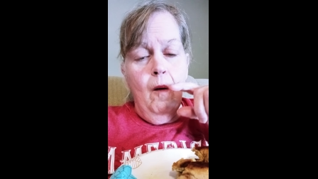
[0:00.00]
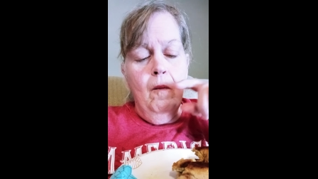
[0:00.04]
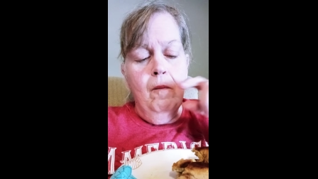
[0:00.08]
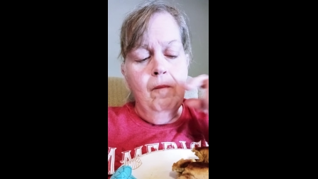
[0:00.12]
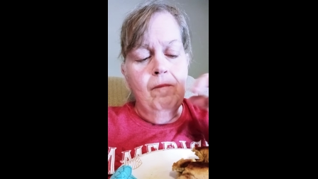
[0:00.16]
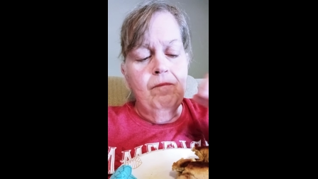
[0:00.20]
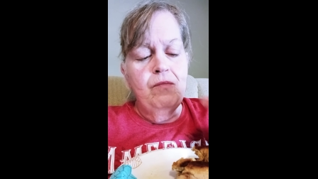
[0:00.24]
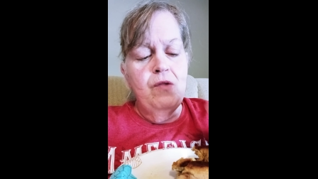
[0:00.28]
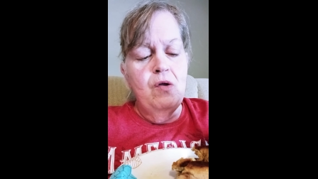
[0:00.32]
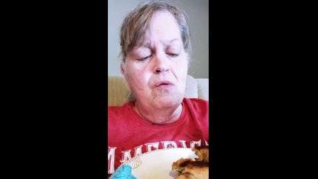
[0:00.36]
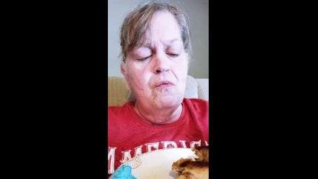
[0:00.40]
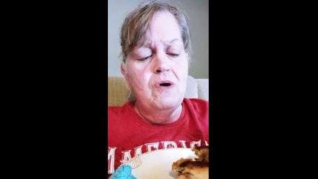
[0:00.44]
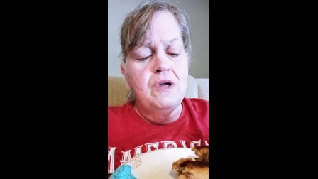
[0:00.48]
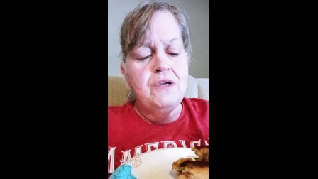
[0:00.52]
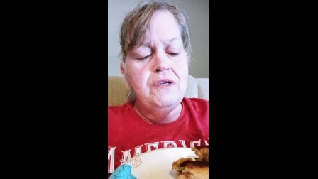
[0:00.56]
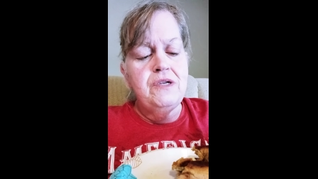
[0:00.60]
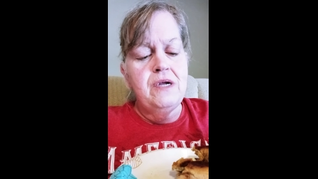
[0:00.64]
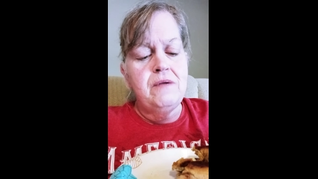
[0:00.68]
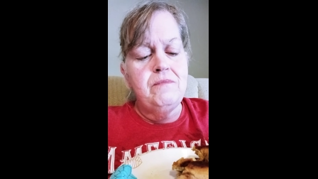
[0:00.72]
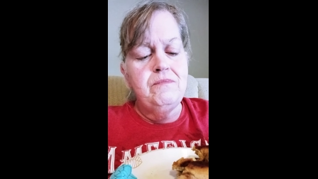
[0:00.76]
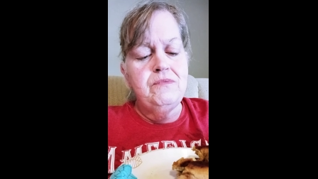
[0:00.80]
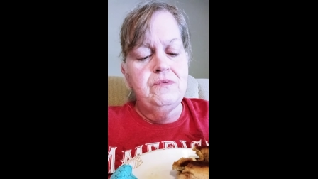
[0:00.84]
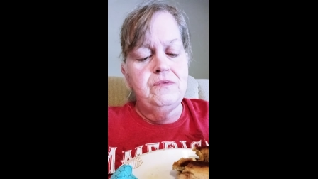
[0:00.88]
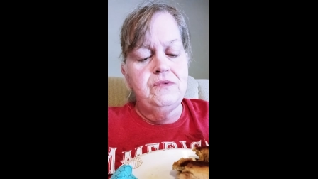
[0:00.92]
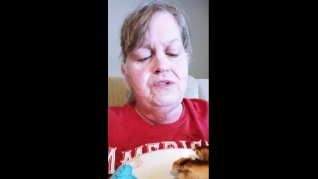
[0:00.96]
The one
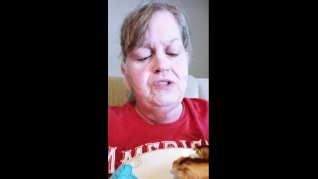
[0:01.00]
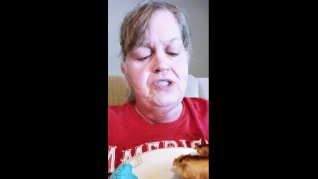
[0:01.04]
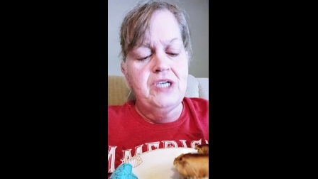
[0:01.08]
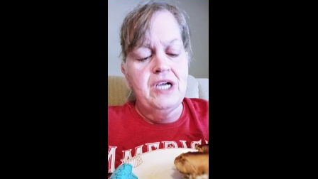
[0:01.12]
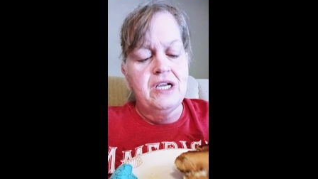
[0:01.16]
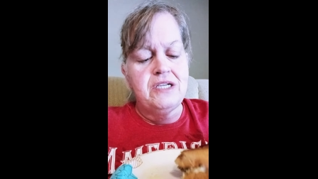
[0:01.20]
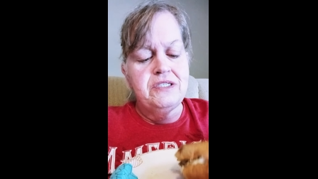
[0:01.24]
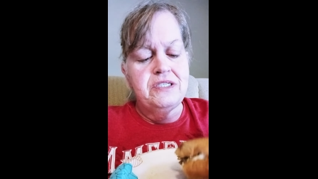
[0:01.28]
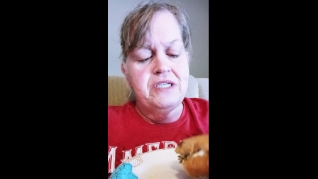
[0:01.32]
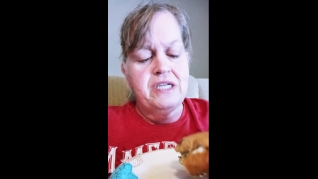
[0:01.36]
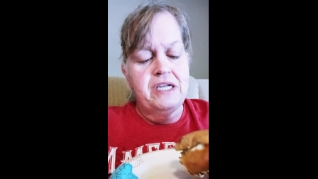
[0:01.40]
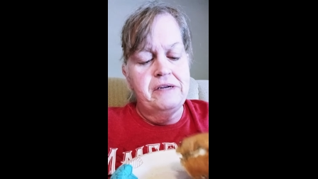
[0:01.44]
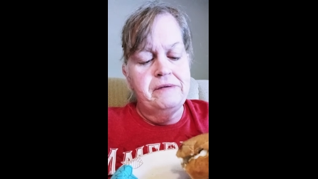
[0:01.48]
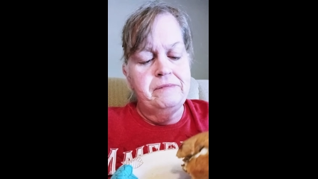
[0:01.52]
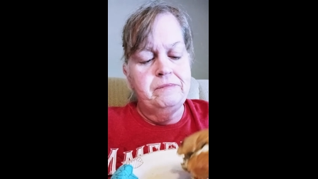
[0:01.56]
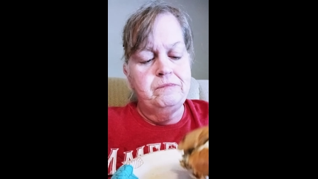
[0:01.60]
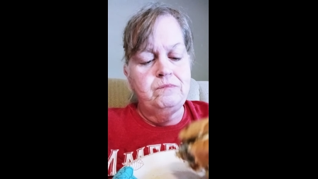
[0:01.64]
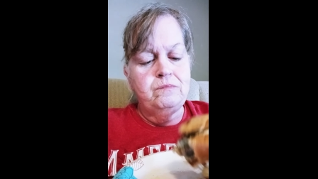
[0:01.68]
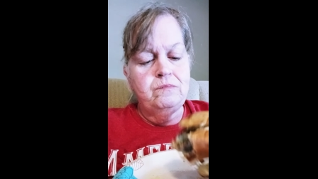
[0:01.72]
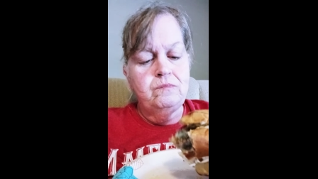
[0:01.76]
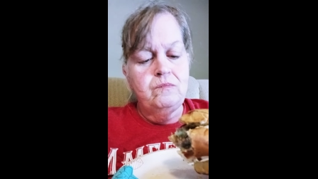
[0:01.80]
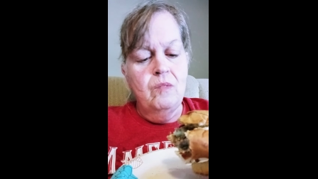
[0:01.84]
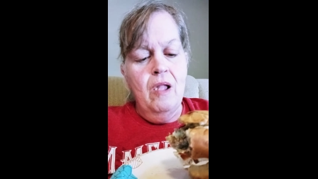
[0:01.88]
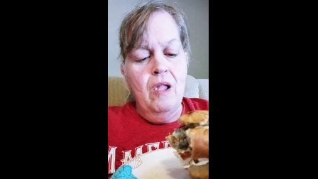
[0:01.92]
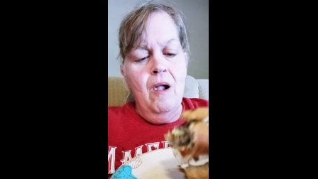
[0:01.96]
named Jesse.
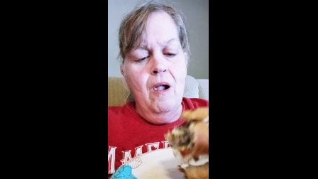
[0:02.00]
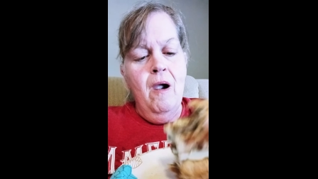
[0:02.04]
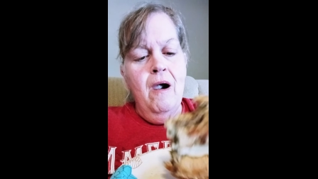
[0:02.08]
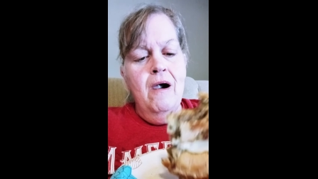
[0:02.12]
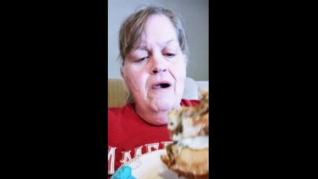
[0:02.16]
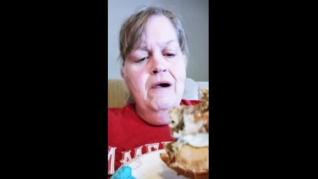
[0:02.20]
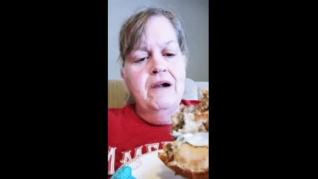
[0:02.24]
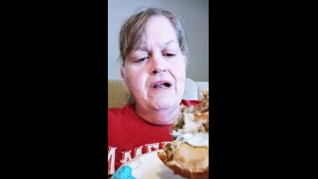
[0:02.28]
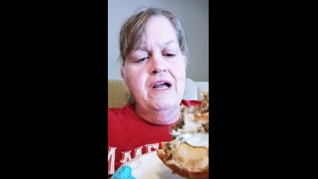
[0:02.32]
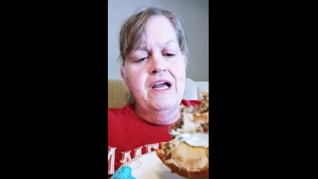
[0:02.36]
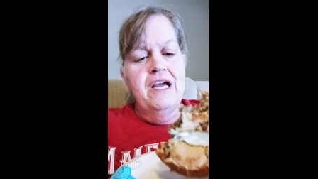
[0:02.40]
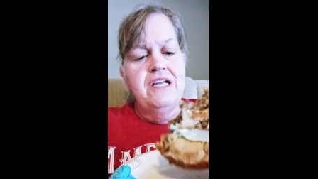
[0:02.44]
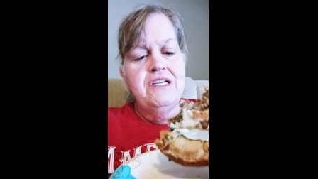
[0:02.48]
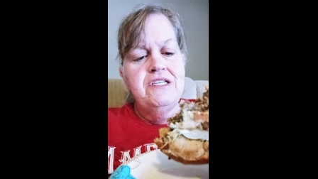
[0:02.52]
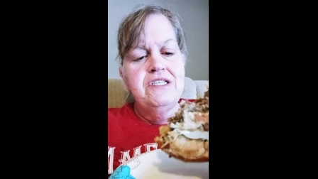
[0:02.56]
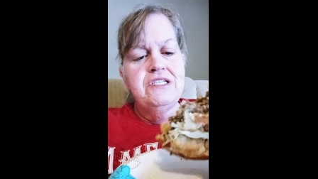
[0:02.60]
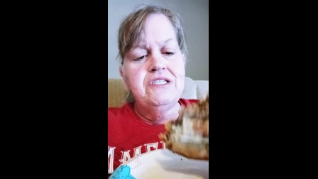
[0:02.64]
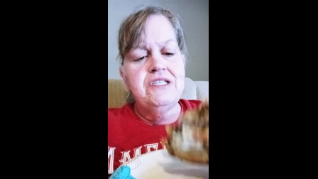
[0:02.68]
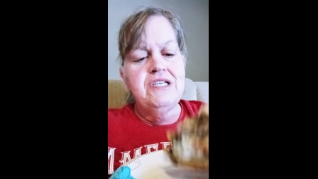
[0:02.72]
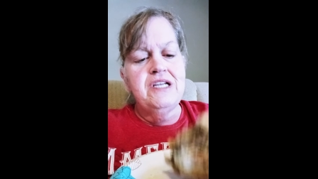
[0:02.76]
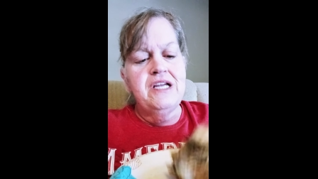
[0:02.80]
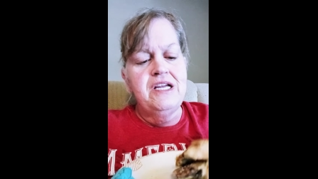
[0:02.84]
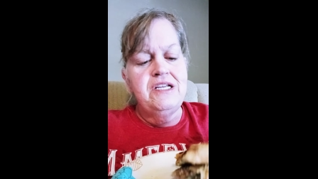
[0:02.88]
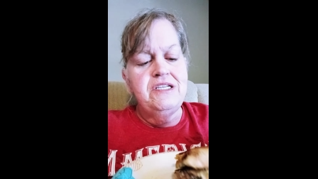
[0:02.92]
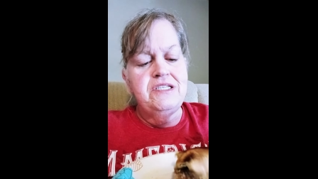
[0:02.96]

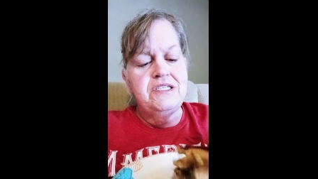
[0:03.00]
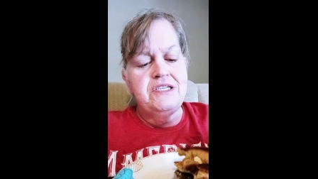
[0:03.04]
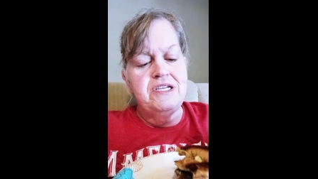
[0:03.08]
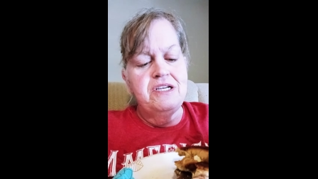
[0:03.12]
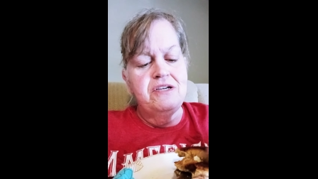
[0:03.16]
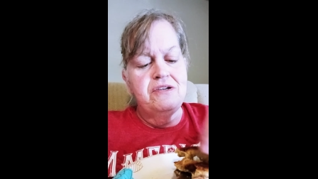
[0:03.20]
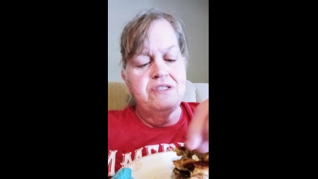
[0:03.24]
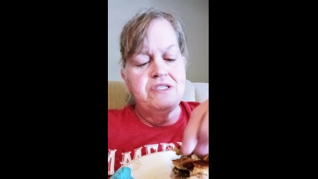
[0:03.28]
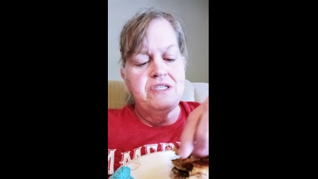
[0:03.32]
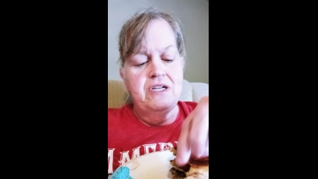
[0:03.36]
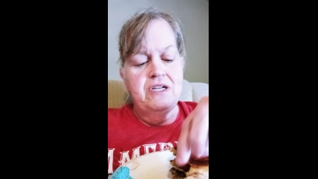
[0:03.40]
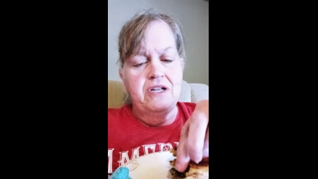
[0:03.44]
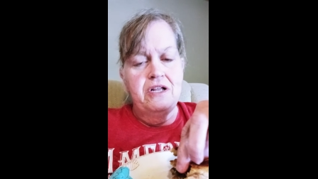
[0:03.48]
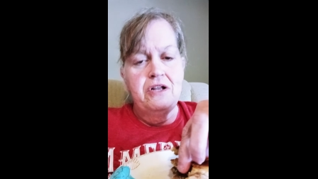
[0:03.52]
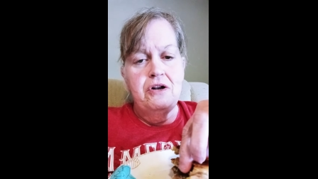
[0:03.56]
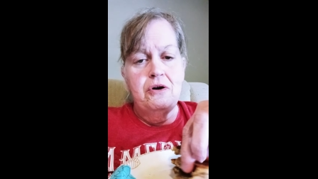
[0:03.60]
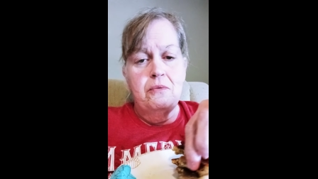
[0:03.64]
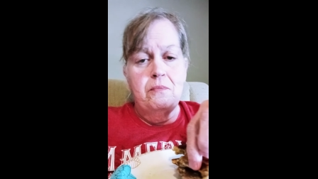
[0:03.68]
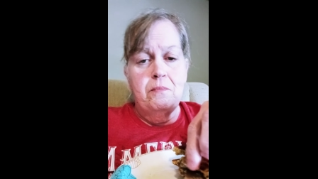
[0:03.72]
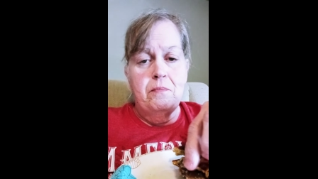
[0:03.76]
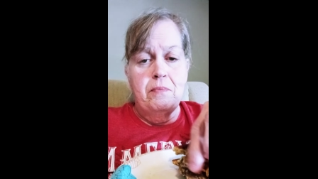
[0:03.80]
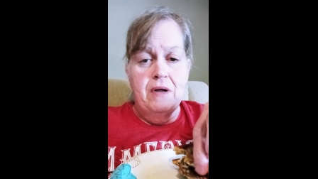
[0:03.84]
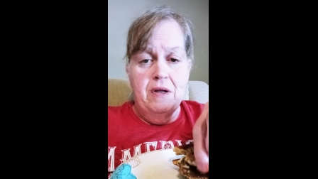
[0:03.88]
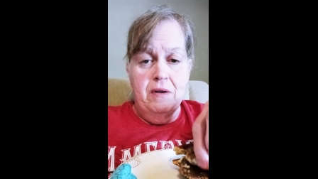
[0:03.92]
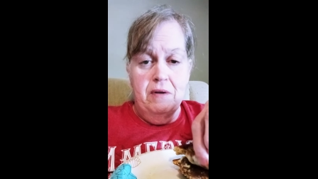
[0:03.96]
Yeah. He, he steals little
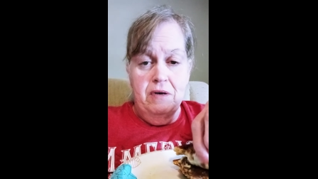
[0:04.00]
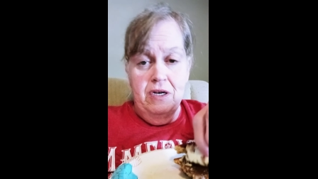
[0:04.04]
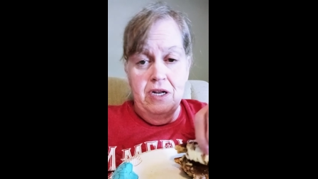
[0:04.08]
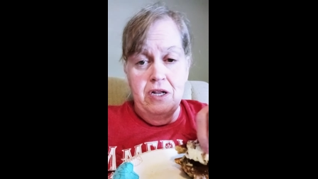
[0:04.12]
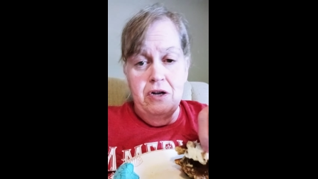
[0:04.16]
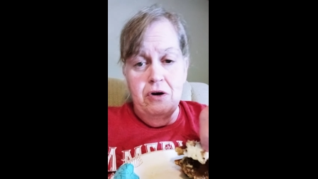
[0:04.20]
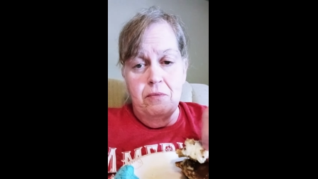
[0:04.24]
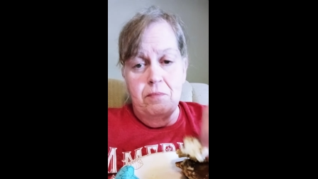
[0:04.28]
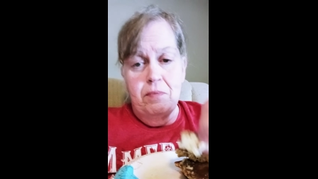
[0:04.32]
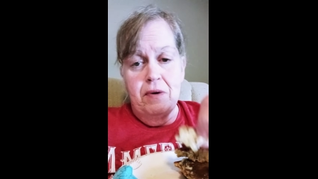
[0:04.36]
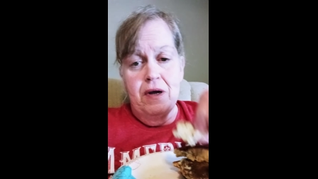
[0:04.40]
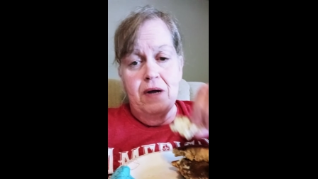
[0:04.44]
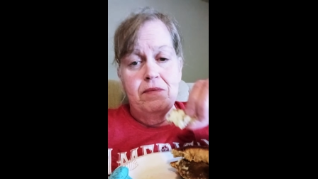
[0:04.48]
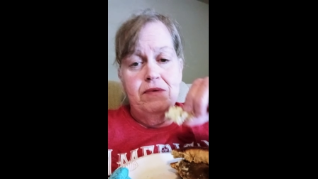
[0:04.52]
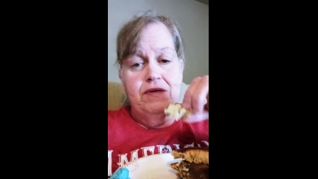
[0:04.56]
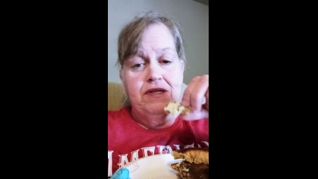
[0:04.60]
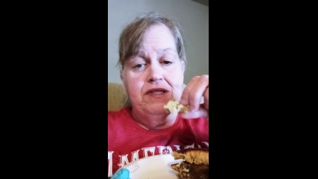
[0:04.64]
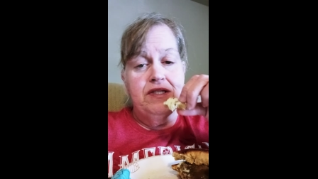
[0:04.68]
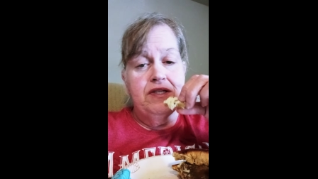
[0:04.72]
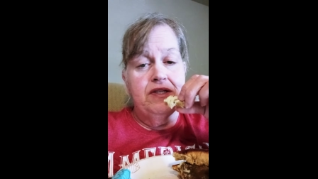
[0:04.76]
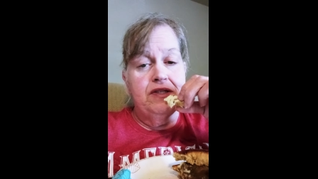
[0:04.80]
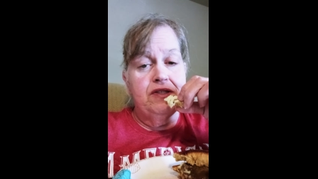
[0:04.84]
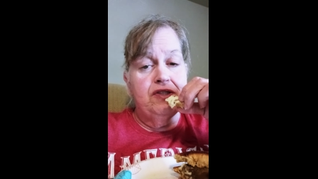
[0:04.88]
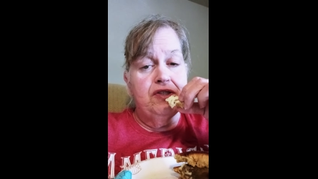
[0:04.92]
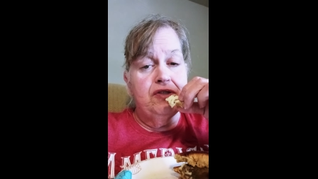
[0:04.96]
bu little
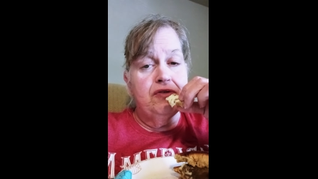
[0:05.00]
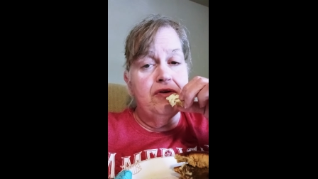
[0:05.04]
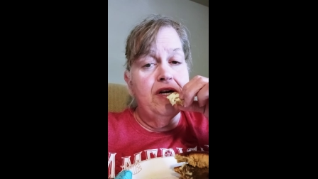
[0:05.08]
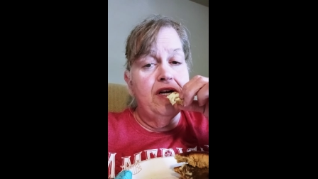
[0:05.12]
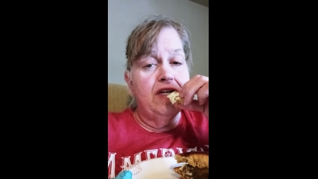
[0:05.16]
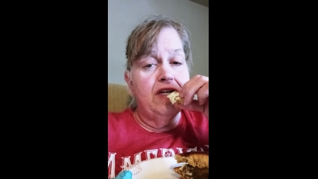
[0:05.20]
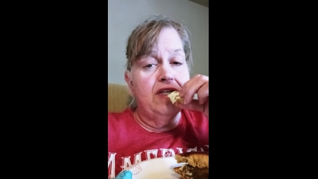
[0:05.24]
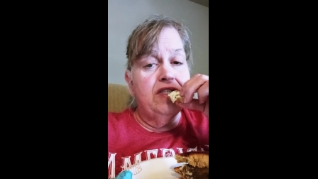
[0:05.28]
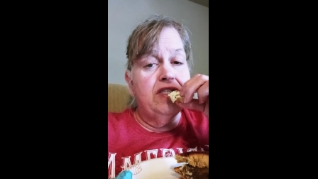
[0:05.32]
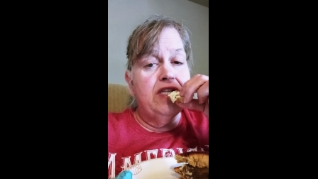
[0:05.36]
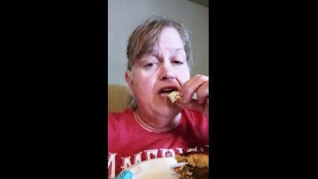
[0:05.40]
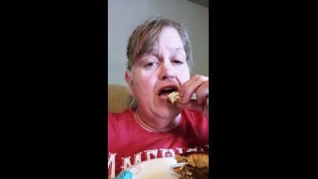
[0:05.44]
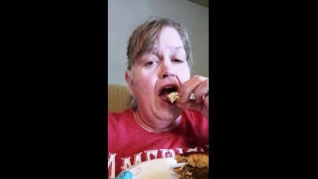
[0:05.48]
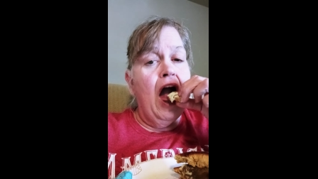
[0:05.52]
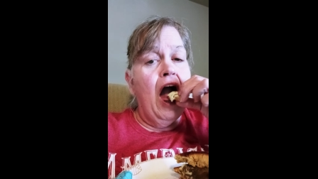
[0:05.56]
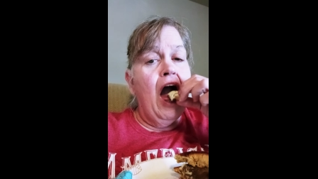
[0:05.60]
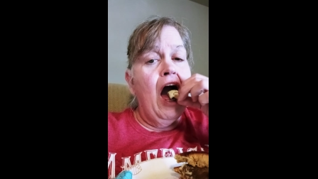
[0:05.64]
Bubba's drinks,